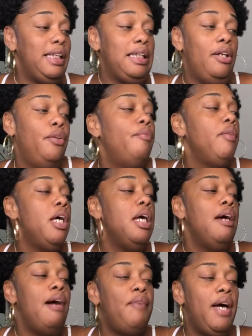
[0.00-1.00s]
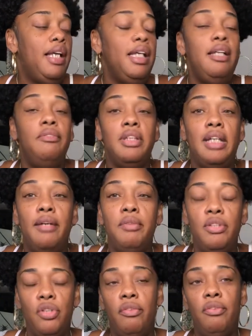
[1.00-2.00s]
So, I finally, he was like, we
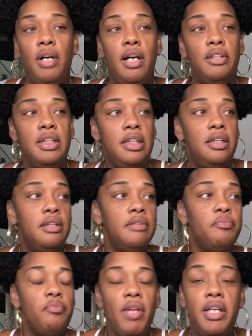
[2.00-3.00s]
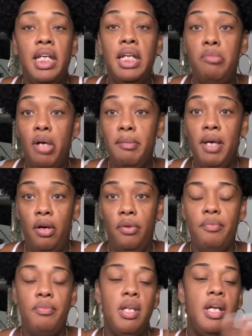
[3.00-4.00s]
drove around still, and then he brought me home.
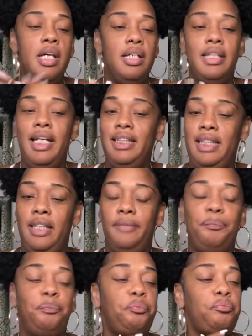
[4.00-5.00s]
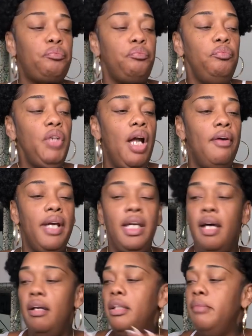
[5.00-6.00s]
That's it. All right,
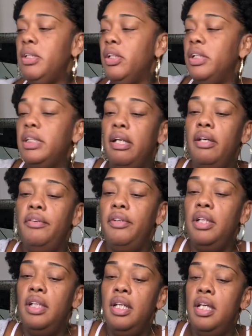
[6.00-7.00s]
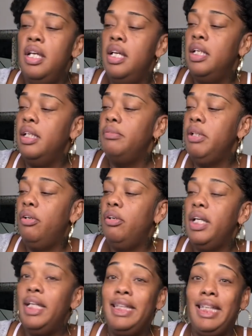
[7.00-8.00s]
y'all, let me turn this off because we're going to
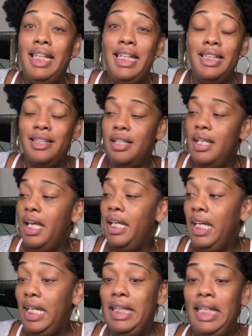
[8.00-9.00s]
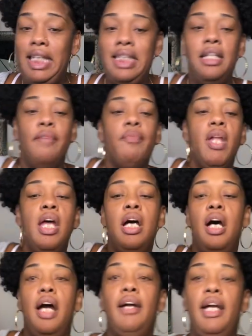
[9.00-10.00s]
cut these and eat these.
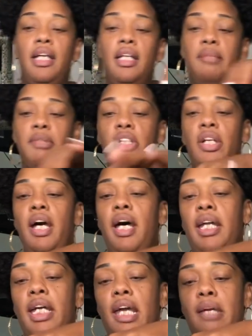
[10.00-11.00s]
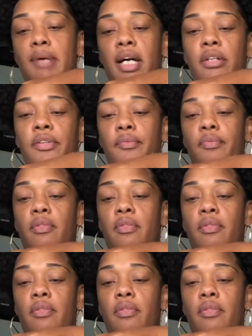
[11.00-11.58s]
All right, let me show y'all how they came out.